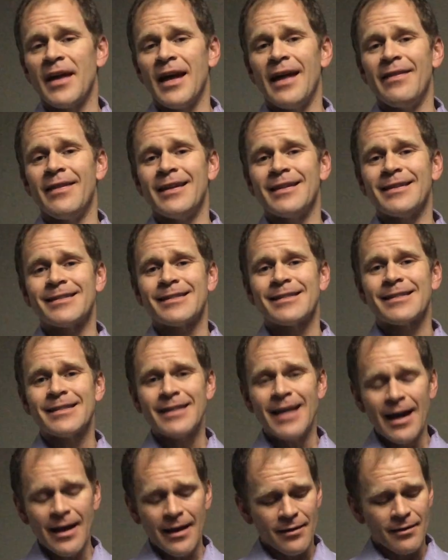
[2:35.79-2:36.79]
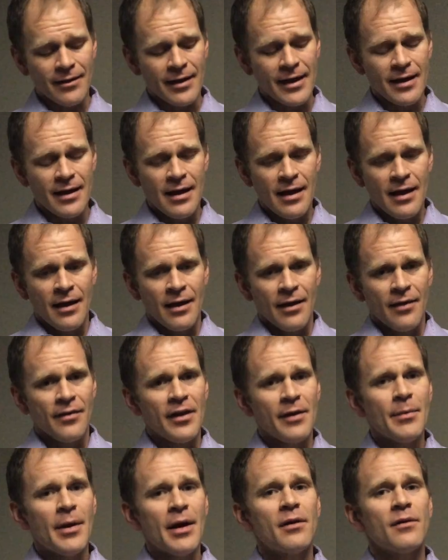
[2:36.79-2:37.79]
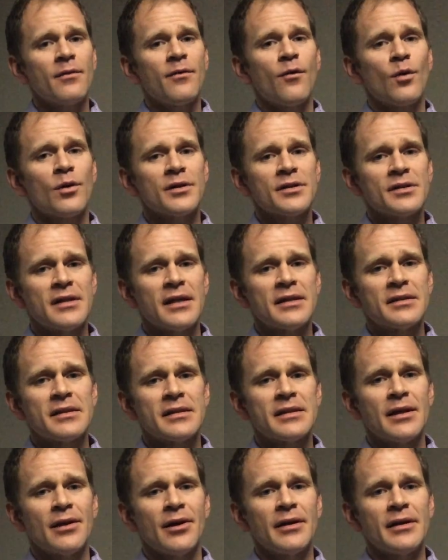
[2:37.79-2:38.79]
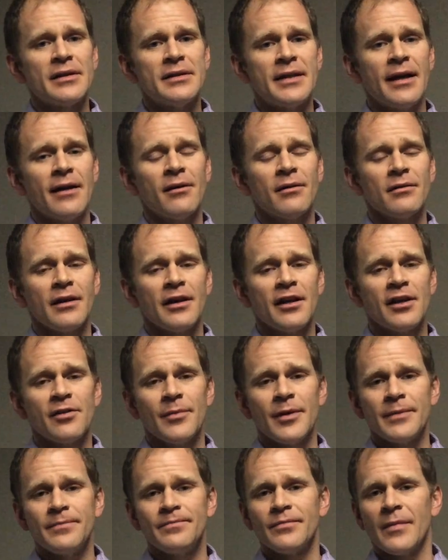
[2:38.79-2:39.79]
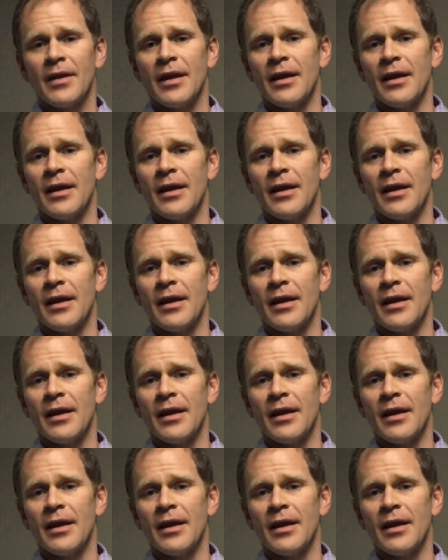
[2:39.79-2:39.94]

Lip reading: And then secondly, the amount of force necessary to tear a ligament,